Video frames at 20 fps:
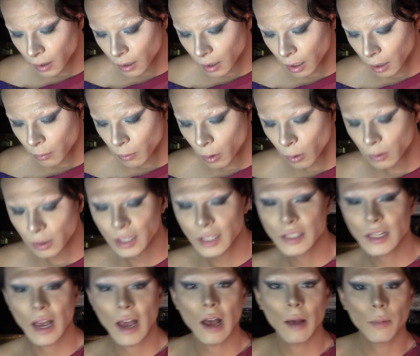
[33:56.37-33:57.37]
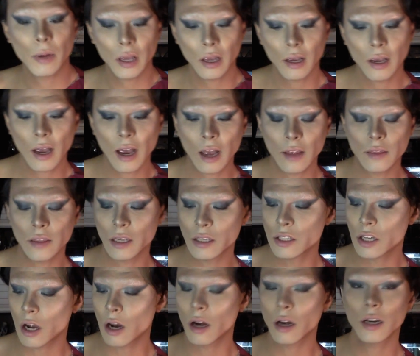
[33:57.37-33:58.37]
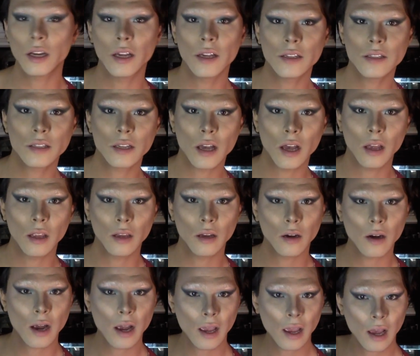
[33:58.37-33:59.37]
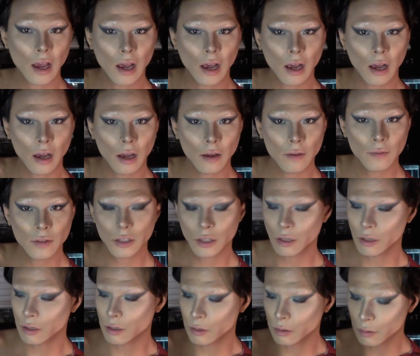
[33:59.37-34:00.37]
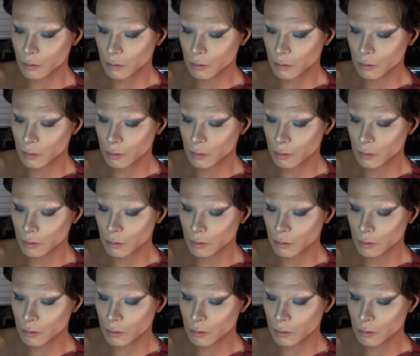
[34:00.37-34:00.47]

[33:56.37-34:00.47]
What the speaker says: I'm only dabbing at the darkest color I have too.